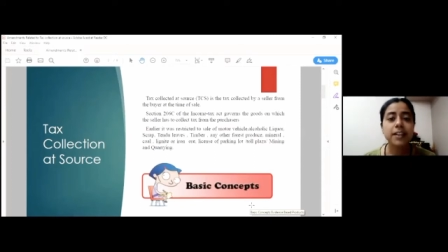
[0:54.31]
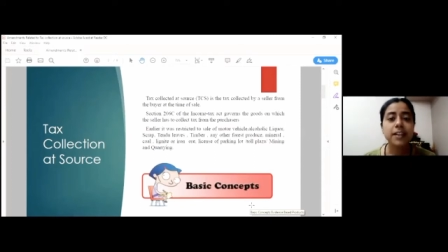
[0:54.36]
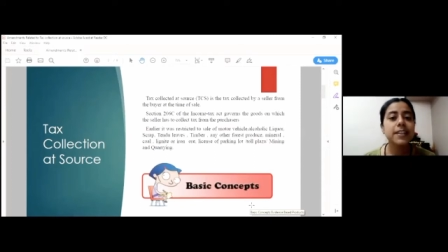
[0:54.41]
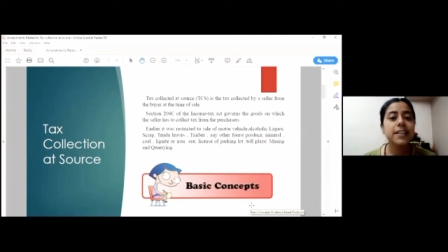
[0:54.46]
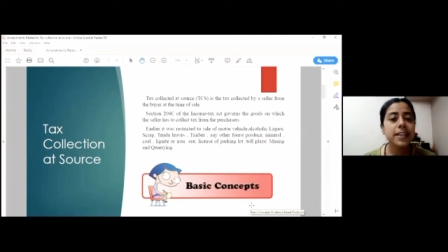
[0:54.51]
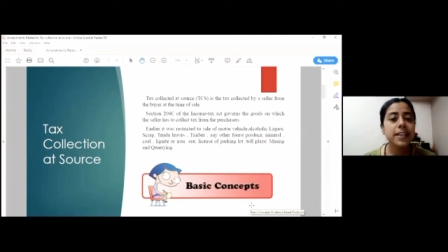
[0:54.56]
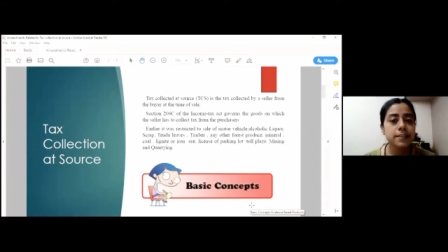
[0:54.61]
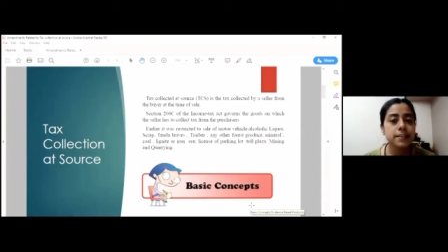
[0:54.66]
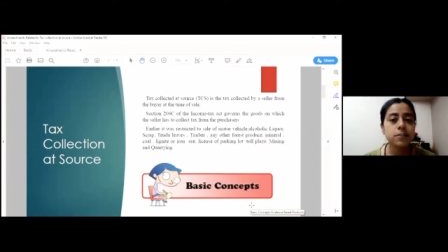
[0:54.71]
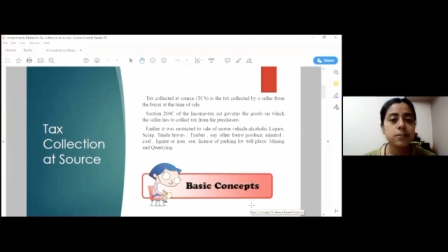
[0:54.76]

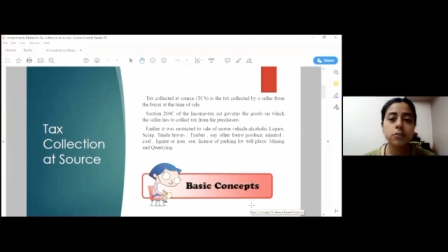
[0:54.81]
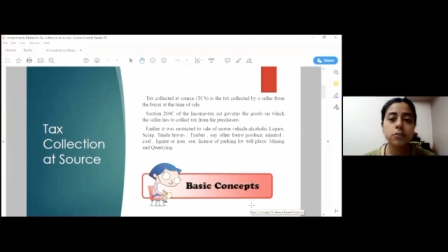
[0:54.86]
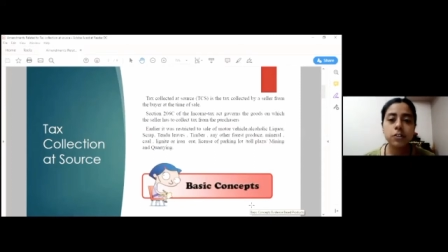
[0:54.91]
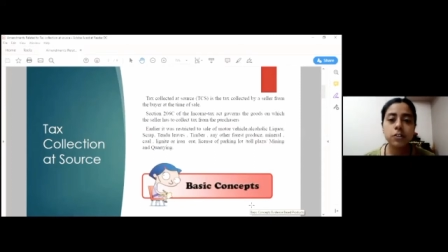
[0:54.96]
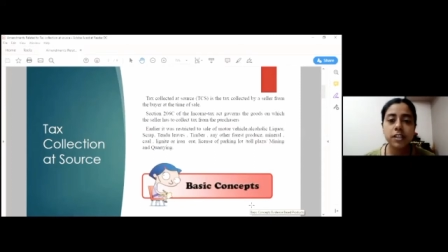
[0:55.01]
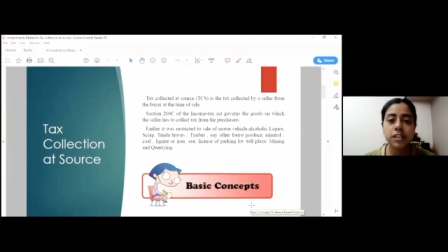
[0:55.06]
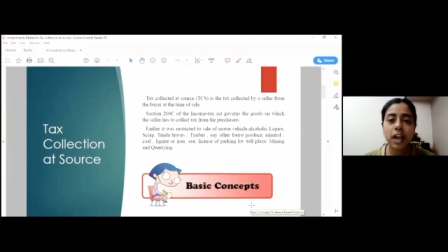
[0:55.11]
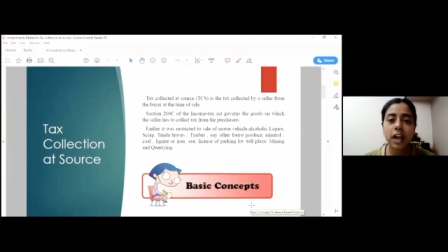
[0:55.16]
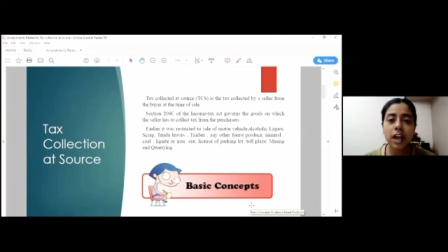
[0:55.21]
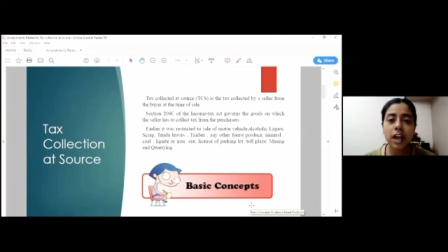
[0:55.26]
These
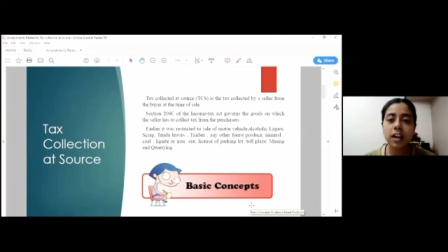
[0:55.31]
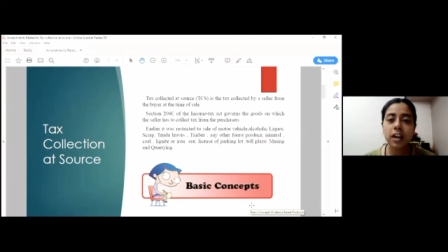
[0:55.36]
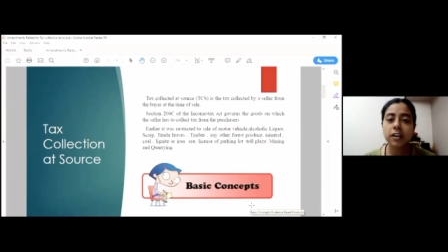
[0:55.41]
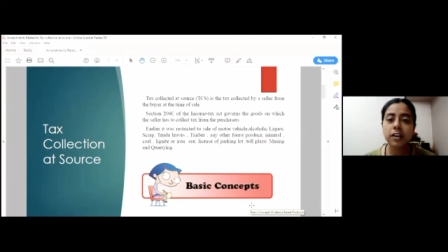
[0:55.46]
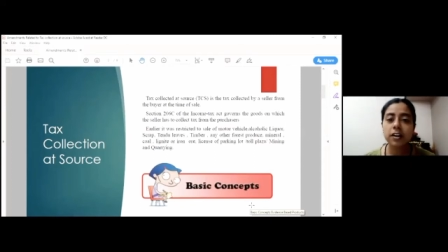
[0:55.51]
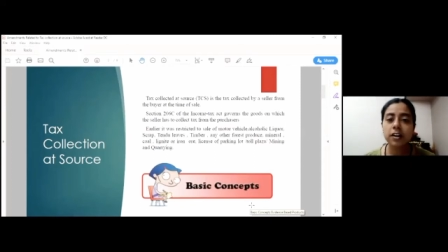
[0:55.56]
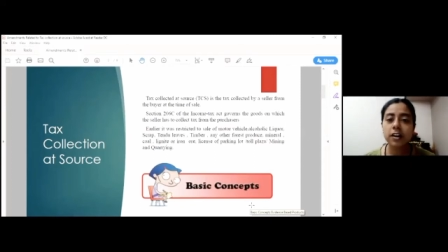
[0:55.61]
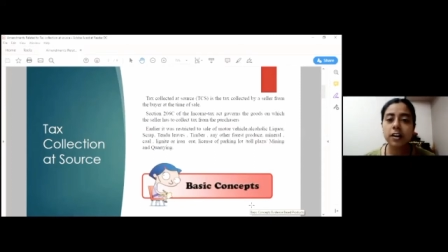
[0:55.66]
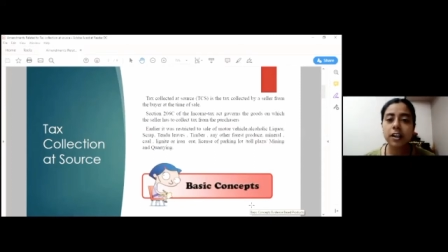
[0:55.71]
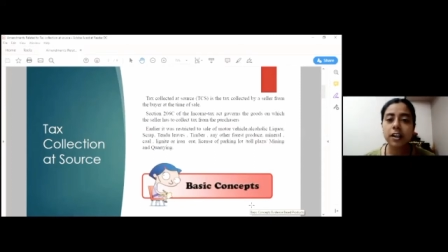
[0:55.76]
goods are
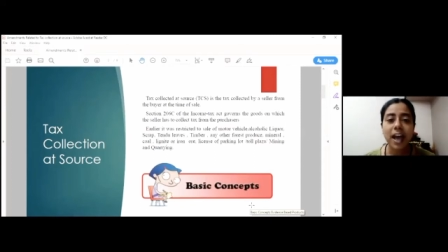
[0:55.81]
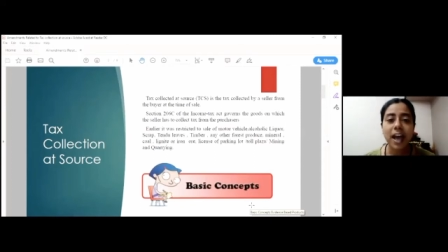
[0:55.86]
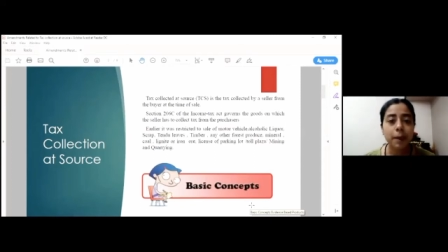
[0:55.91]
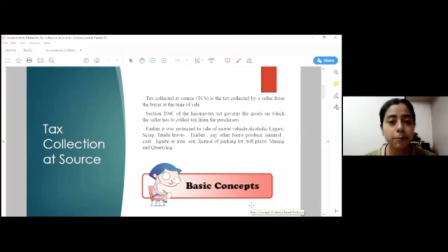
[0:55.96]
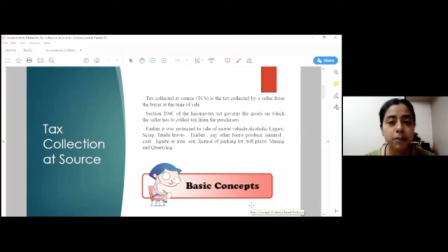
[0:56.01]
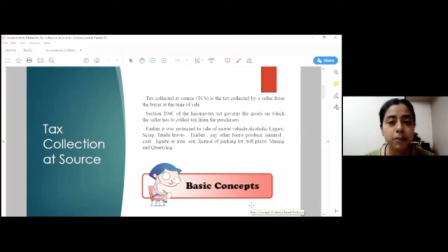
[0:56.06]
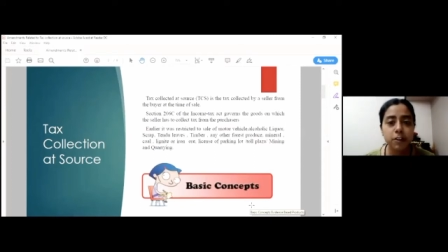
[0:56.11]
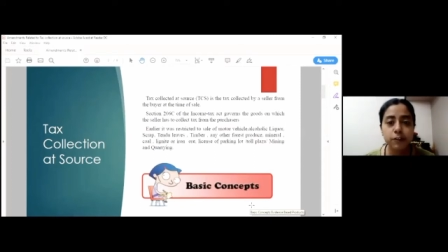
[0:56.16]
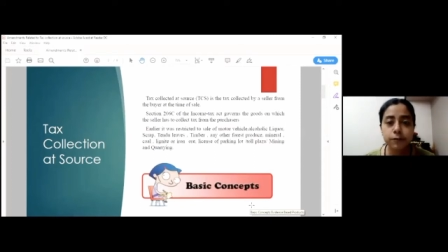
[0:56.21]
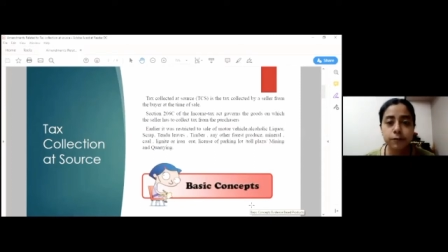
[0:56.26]
uh,
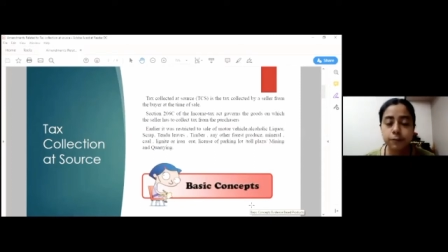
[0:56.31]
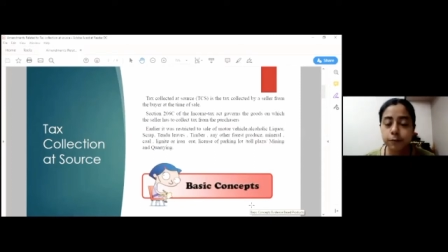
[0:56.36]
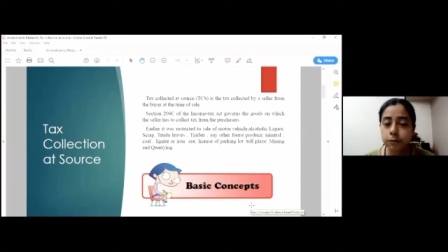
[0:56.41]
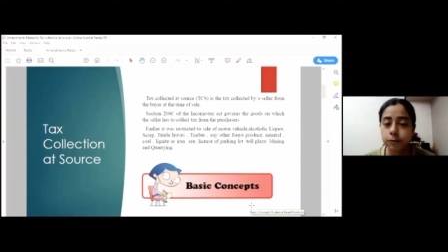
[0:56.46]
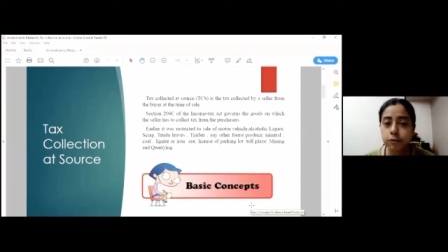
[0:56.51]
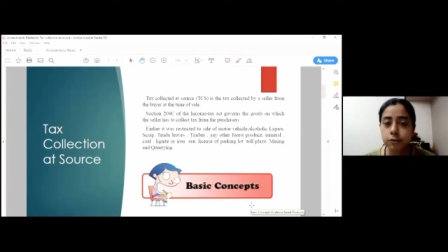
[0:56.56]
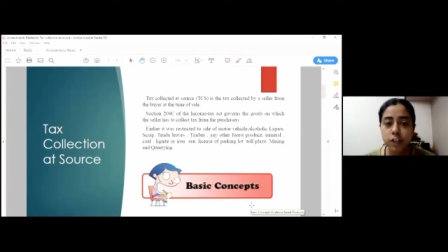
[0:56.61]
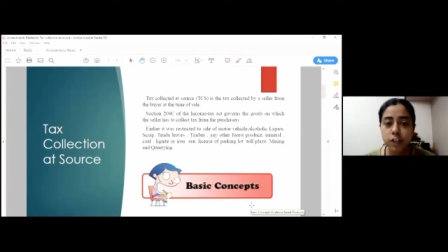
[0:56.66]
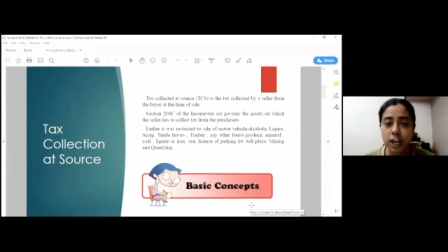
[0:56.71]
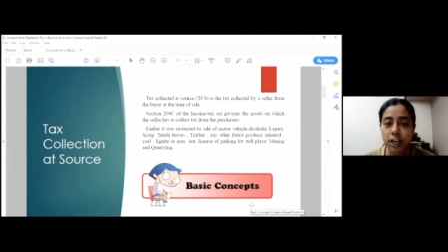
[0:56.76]
liable
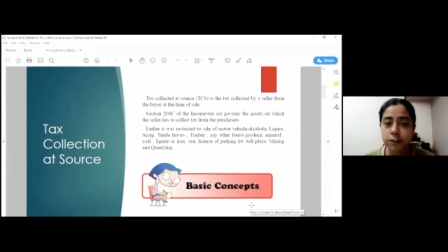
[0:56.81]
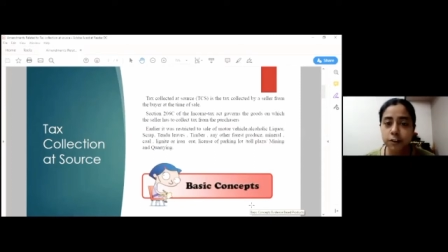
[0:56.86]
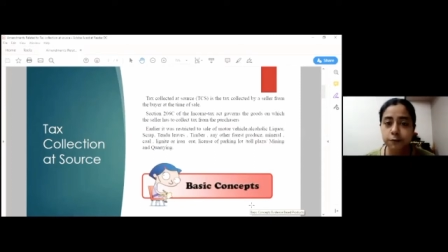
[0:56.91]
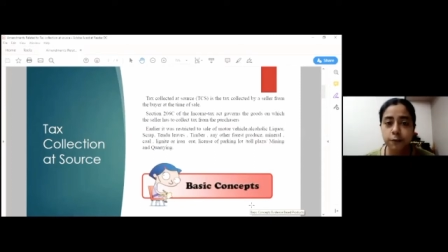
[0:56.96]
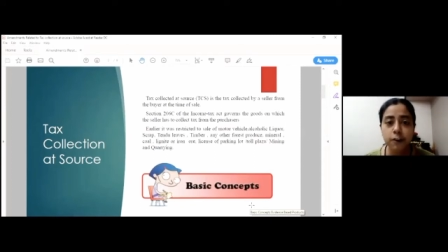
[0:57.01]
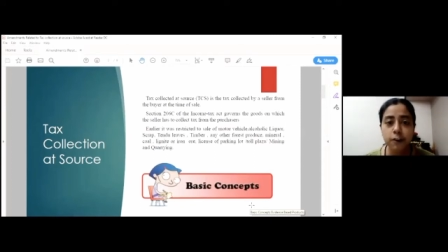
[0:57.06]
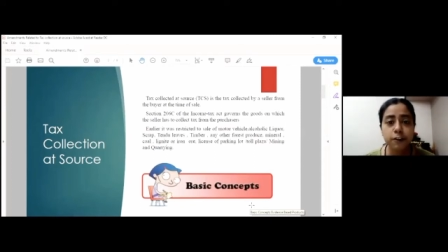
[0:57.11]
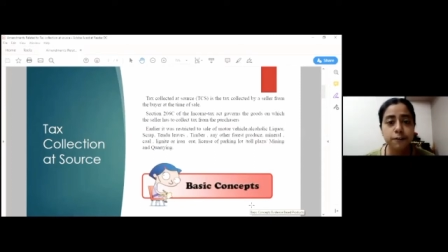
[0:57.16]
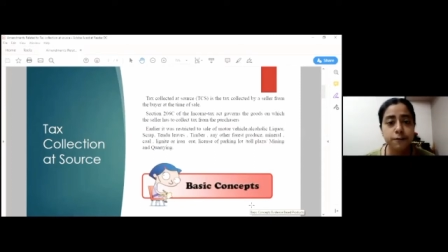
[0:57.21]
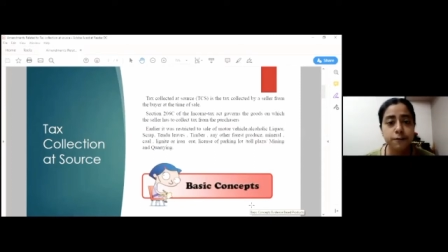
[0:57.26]
to charge
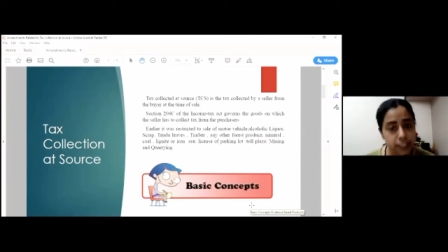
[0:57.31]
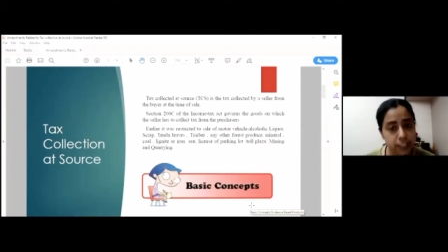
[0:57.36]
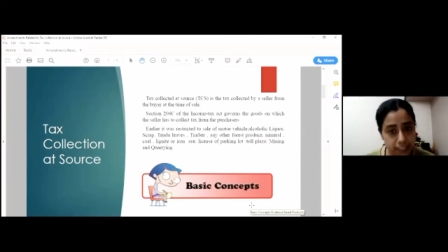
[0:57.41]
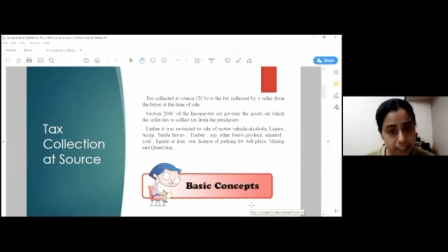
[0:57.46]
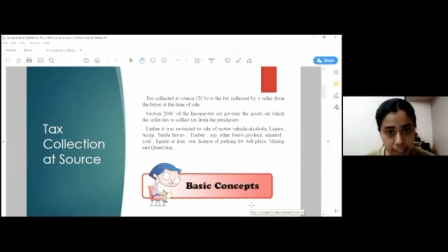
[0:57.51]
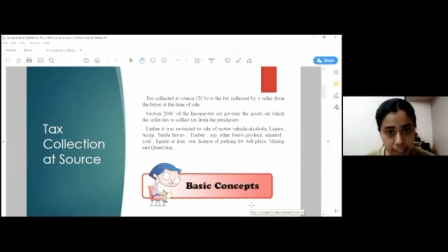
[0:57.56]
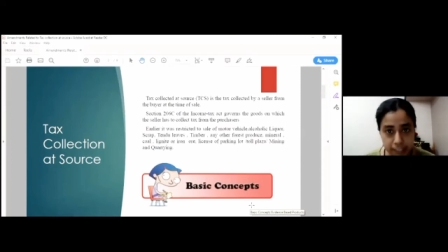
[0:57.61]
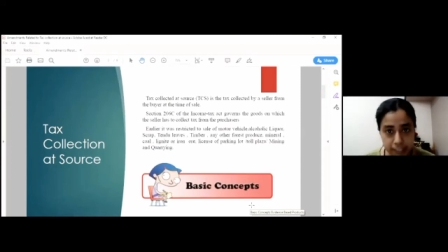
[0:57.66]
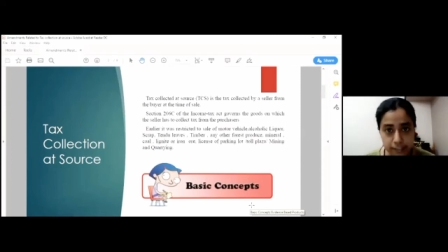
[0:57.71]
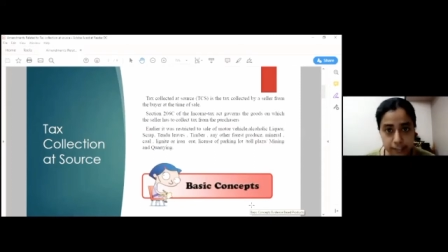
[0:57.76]
for
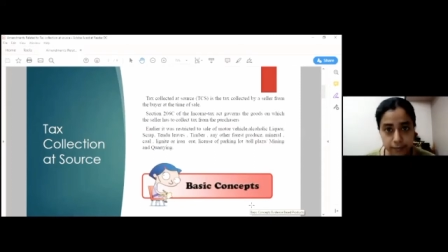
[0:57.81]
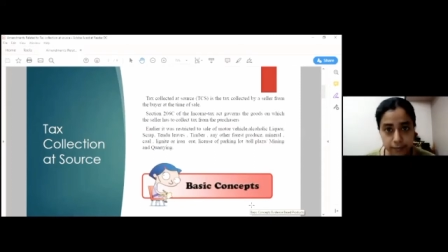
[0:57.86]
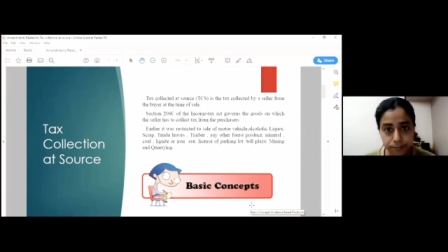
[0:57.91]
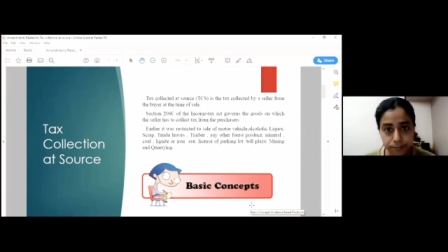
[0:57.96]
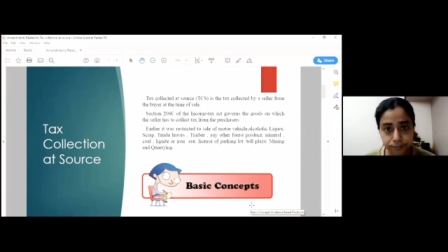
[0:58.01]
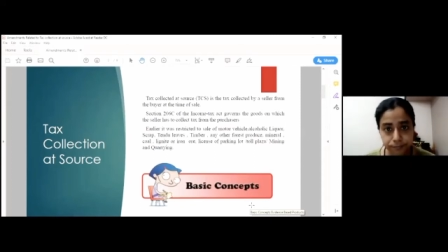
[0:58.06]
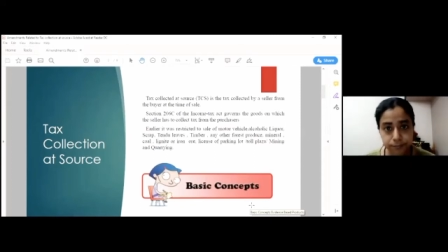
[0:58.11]
TCS.